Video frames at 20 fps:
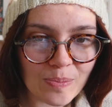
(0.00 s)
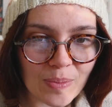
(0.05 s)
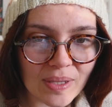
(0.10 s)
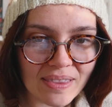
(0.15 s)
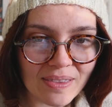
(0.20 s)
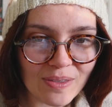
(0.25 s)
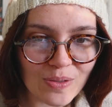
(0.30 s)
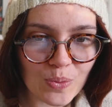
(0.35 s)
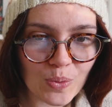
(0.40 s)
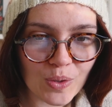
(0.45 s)

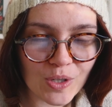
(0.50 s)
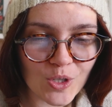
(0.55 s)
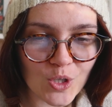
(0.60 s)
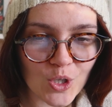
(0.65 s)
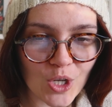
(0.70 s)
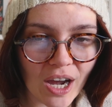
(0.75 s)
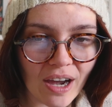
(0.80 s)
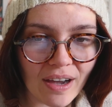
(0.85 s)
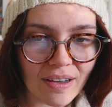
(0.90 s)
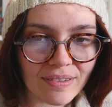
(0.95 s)
mittens,
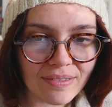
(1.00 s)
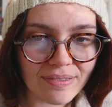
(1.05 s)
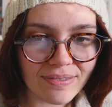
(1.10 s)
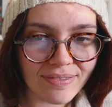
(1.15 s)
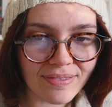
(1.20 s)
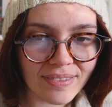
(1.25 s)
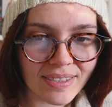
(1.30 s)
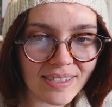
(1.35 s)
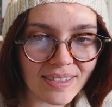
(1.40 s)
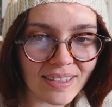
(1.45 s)
which I've
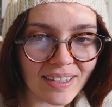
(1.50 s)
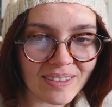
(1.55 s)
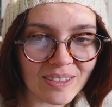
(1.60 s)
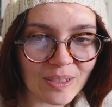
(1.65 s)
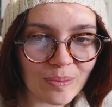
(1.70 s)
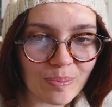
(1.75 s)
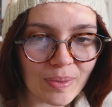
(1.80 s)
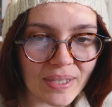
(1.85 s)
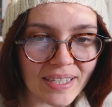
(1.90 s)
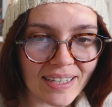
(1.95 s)

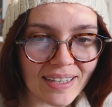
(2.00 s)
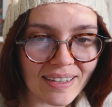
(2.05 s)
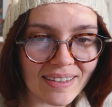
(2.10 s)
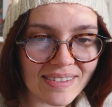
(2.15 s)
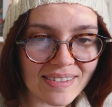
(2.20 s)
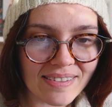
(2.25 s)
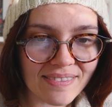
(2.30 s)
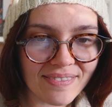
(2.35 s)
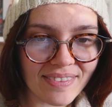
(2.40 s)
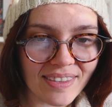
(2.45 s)
selected
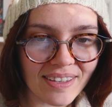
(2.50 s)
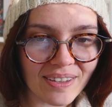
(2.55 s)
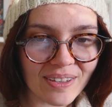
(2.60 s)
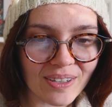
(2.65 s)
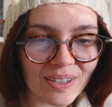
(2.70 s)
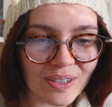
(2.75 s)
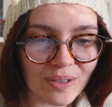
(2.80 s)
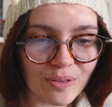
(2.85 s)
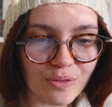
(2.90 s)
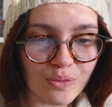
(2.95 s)
because of
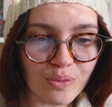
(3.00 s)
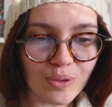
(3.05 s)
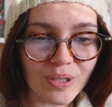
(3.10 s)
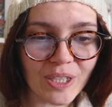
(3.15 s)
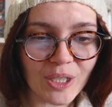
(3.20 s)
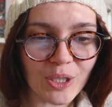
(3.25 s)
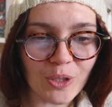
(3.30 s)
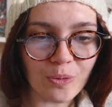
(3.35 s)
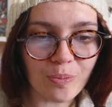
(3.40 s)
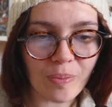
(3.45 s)
their
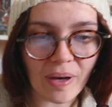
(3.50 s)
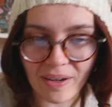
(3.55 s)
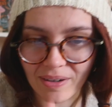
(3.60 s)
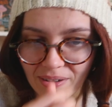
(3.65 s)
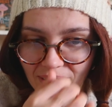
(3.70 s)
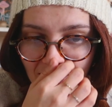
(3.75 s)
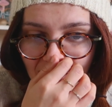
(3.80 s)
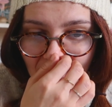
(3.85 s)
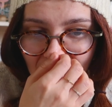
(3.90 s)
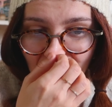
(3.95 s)
really cute
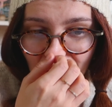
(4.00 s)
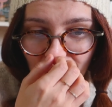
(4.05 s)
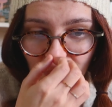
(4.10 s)
patterning, and I